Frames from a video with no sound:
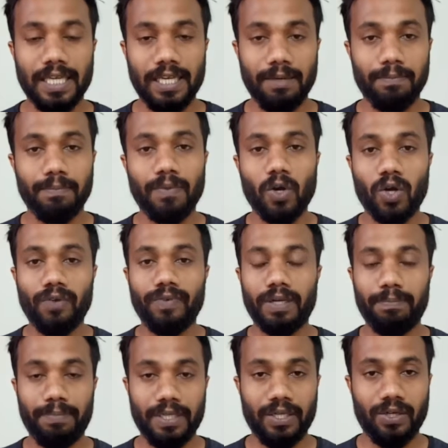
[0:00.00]
same over
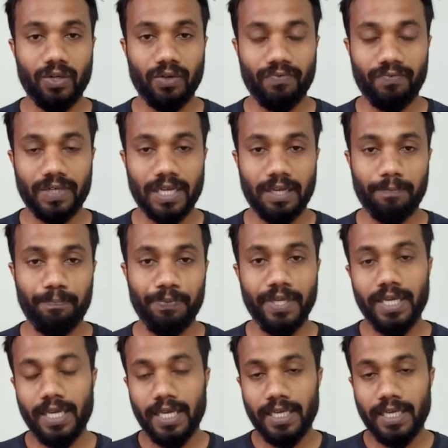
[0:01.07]
a period of time.